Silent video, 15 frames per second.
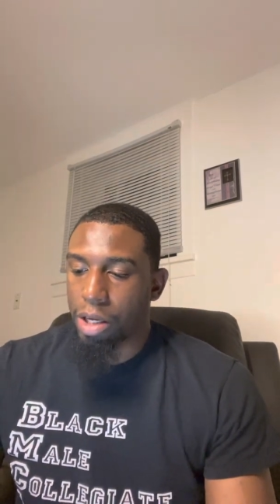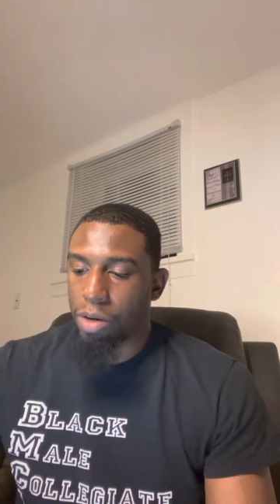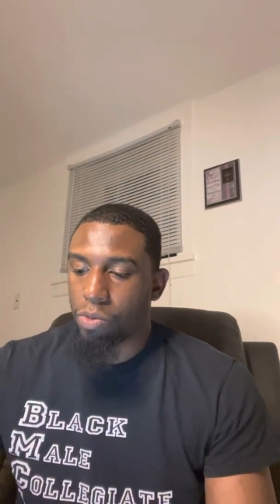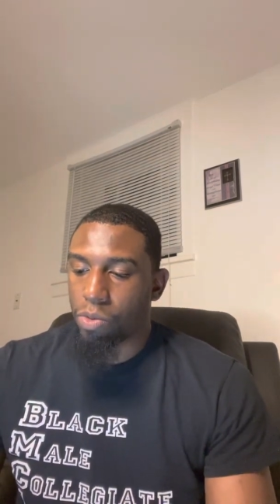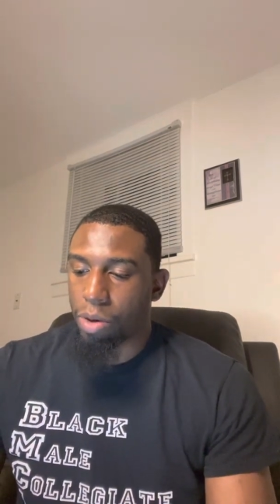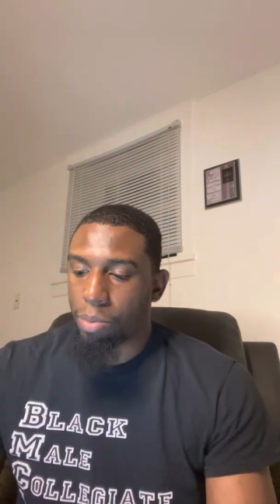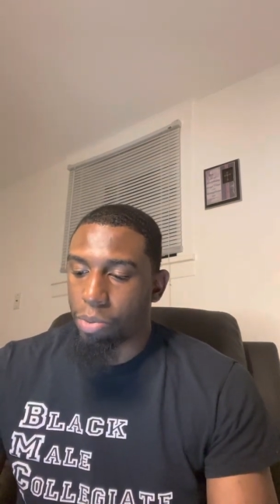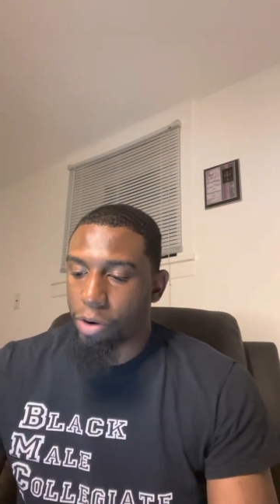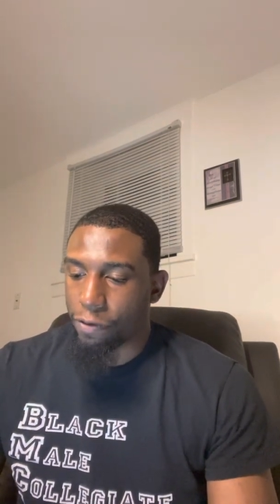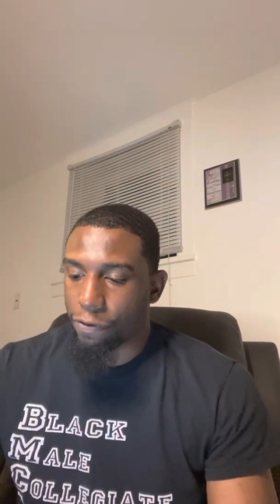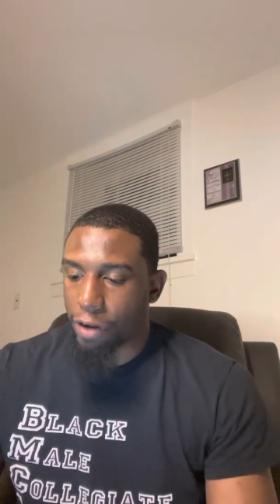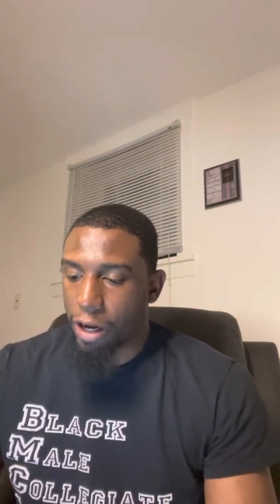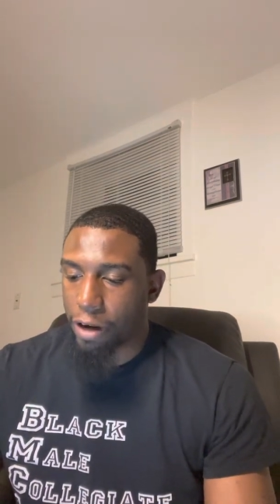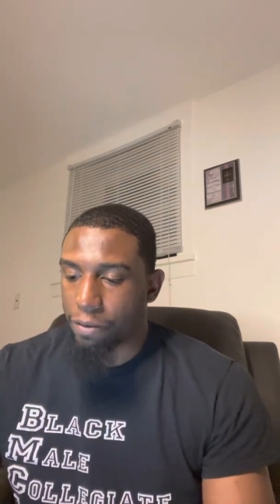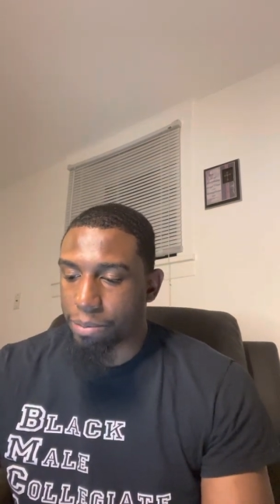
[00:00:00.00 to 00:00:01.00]

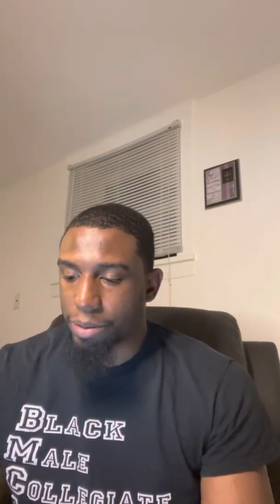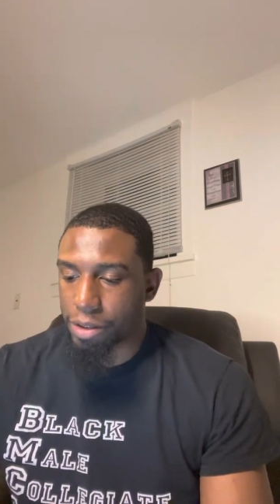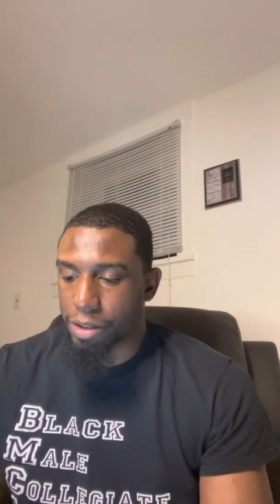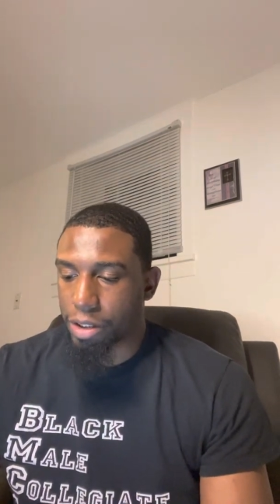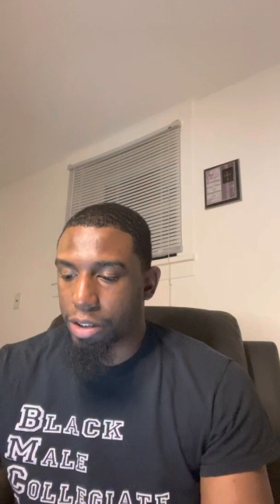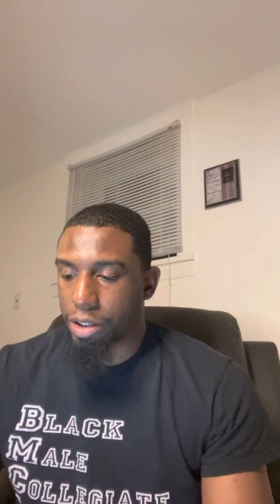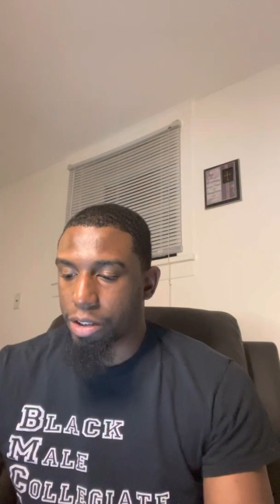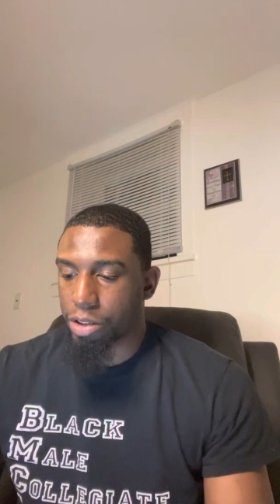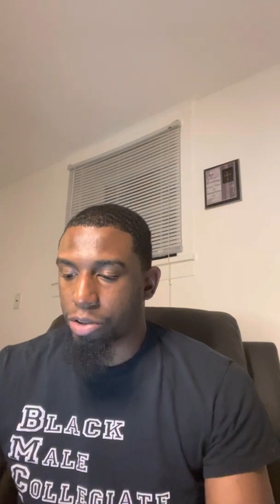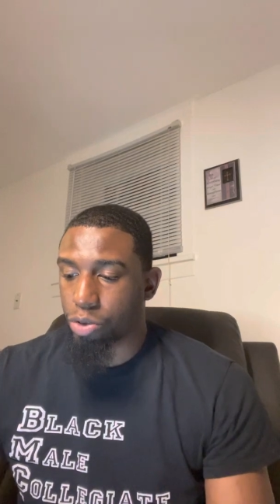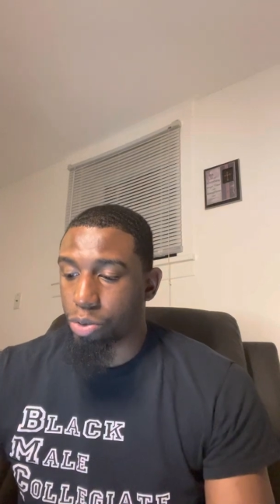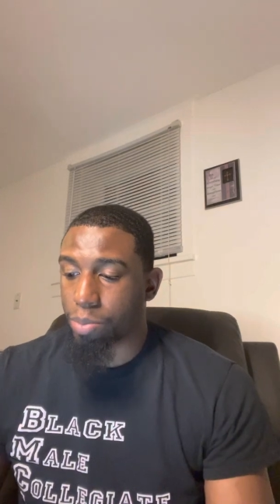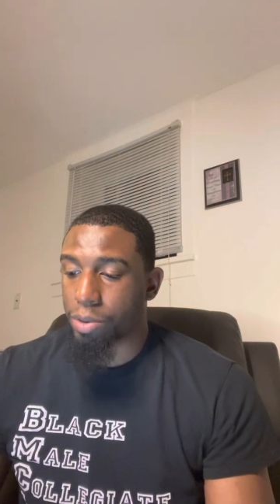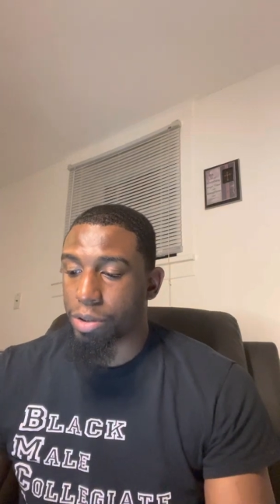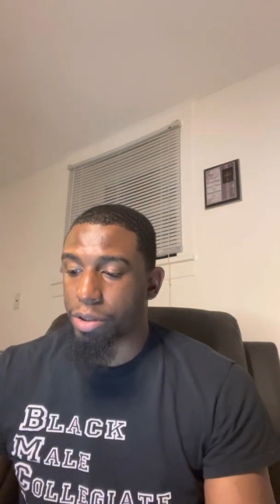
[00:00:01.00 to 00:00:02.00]
1.5%, and
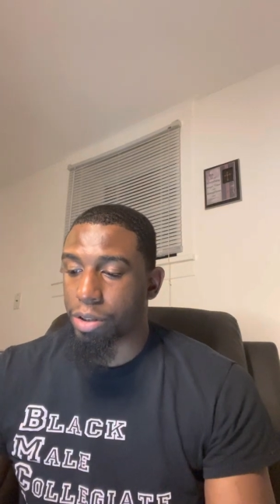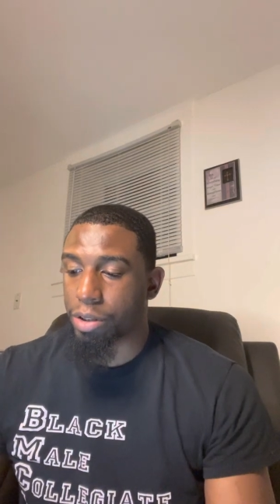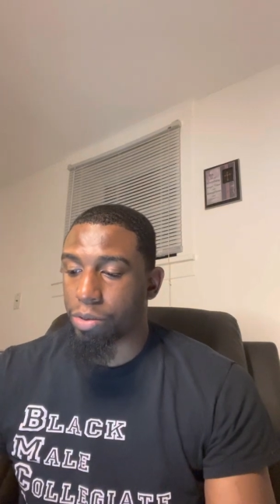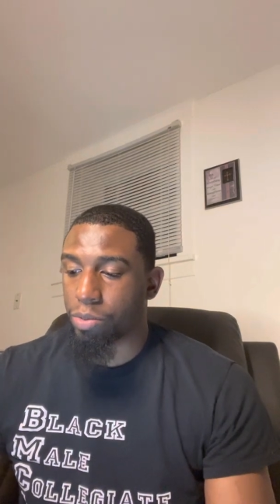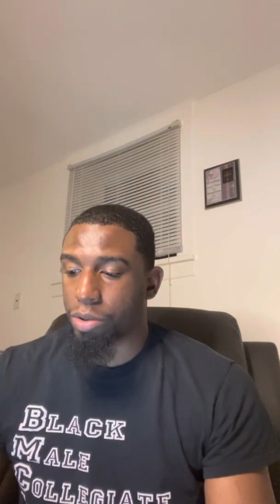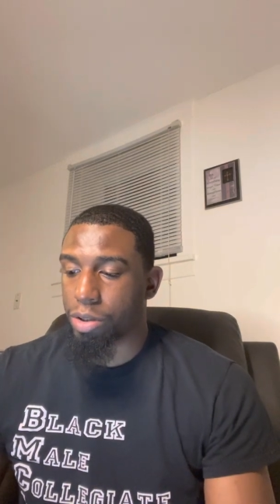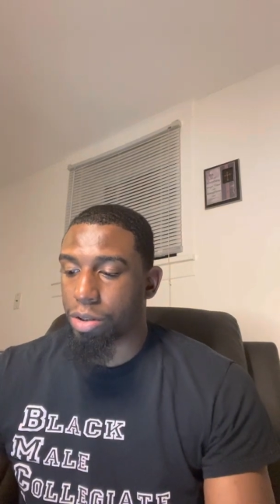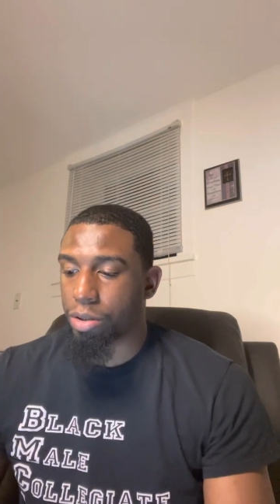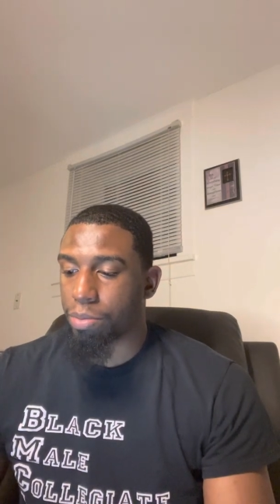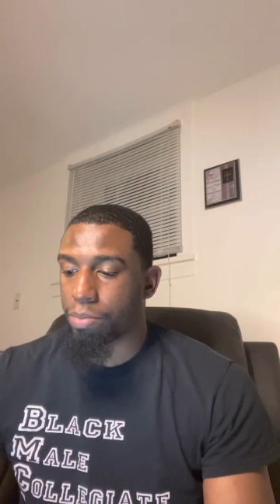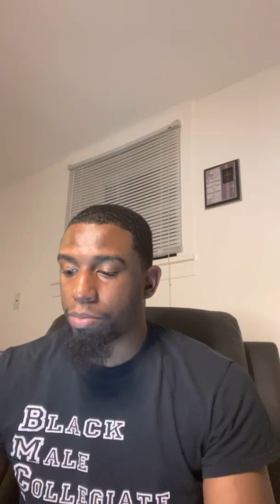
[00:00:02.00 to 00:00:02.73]
2% with the